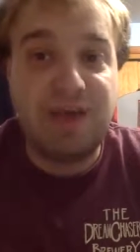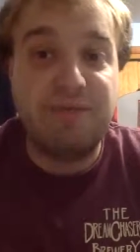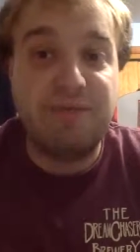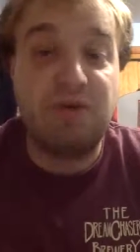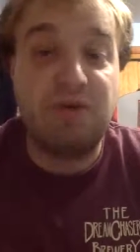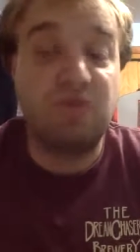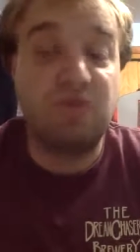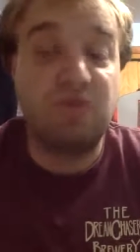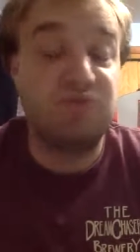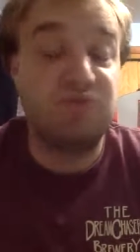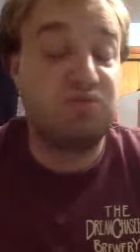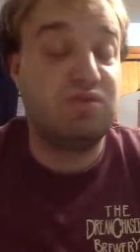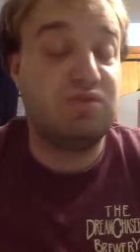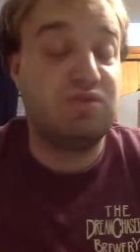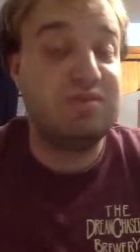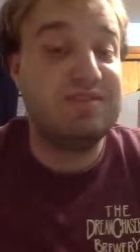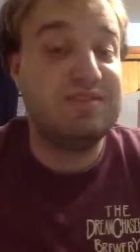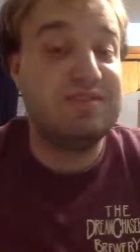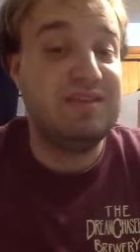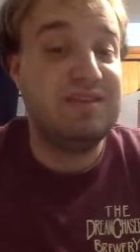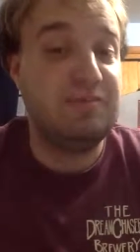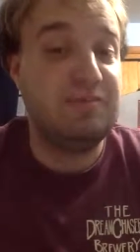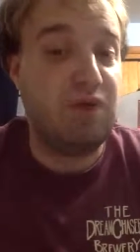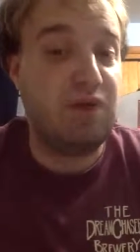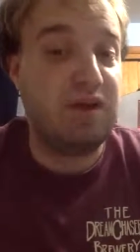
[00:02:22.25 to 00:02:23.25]
But of course, we're going to be
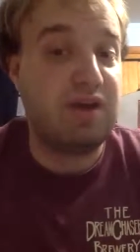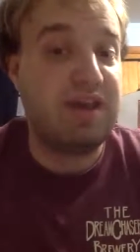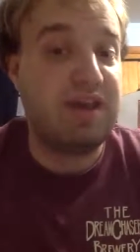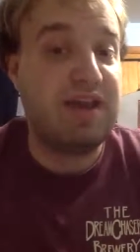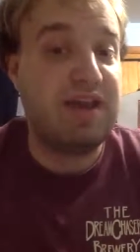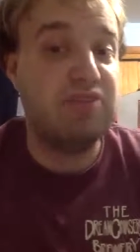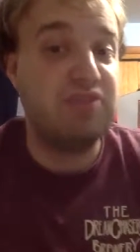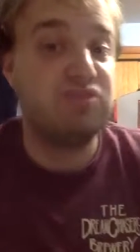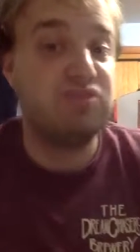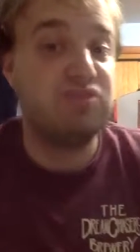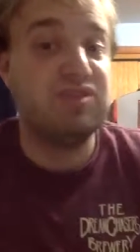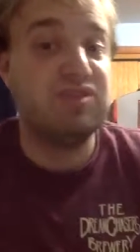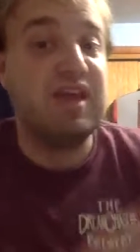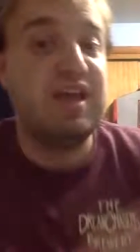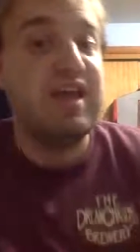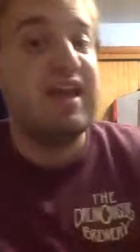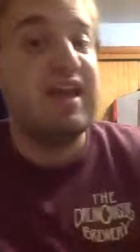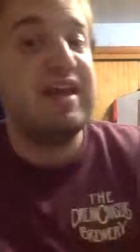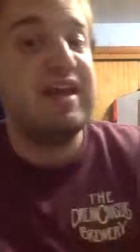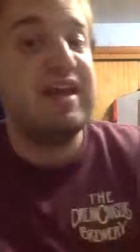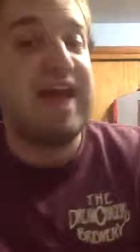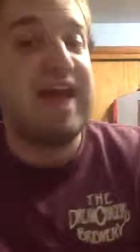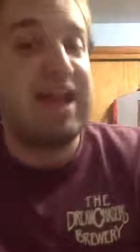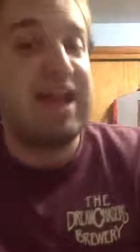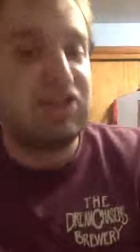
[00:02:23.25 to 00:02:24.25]
seeing Mark Andrews
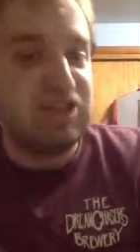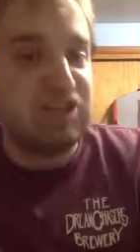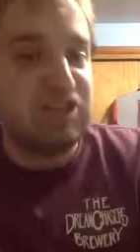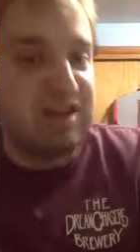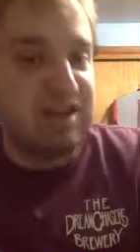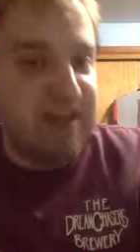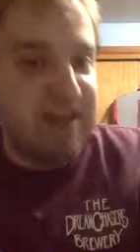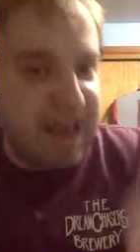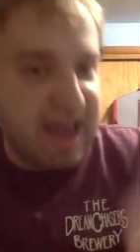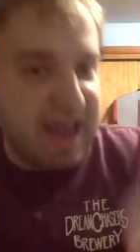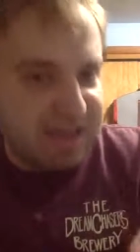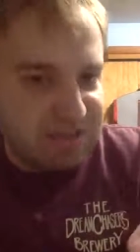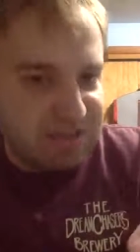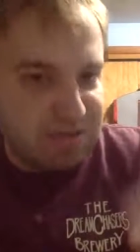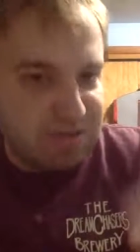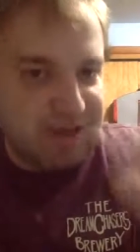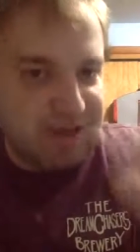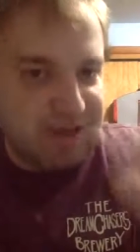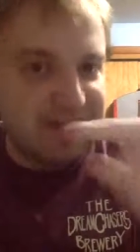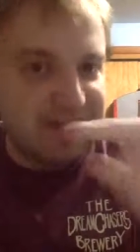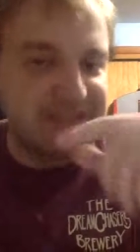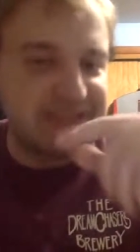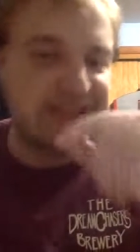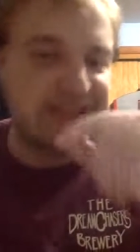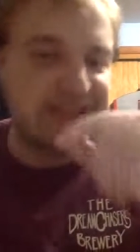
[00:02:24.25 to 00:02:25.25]
in action next week
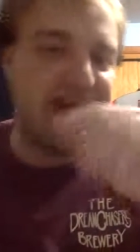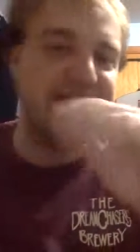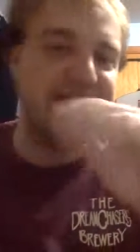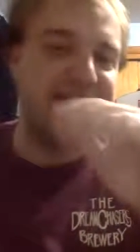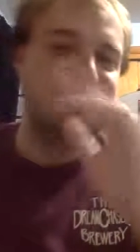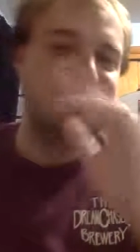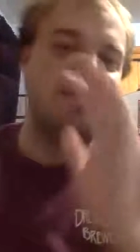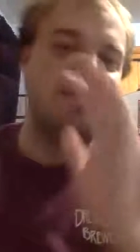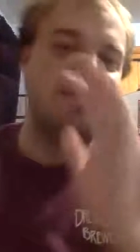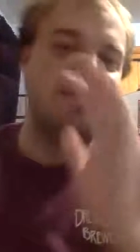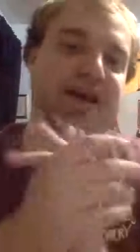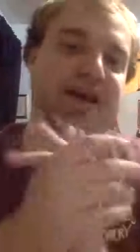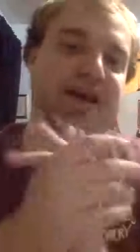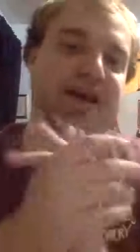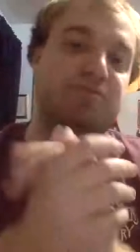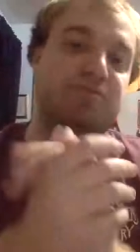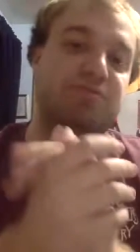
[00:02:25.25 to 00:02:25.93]
in a tag team match.